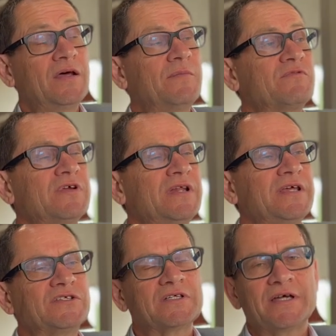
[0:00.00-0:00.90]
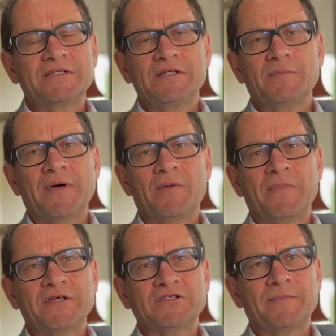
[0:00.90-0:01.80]
I'm really excited about
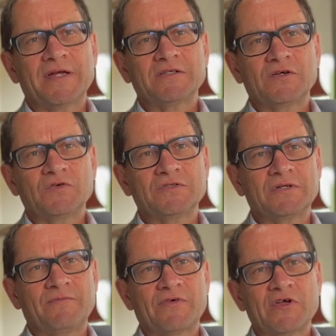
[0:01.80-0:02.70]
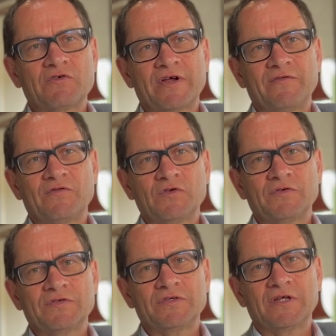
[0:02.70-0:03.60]
my sabbatical, so I'm very grateful
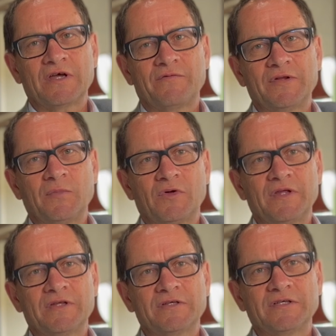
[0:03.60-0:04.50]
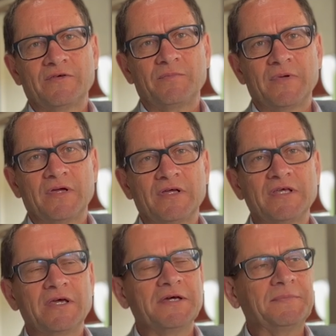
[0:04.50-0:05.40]
to the governing body that's given me a
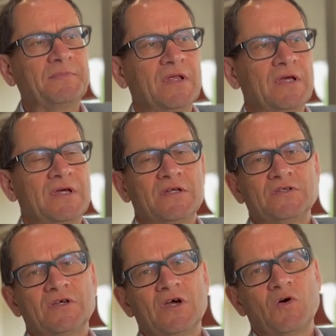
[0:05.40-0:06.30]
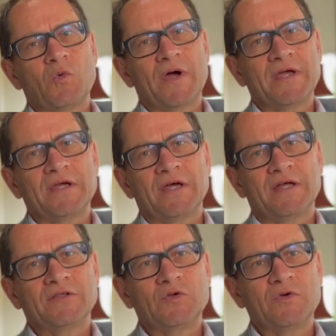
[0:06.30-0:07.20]
year to go away
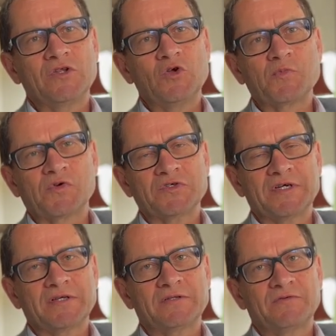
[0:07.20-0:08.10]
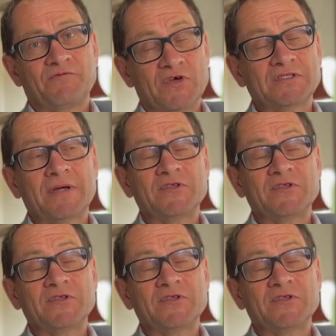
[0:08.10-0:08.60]
and do a new project. First time in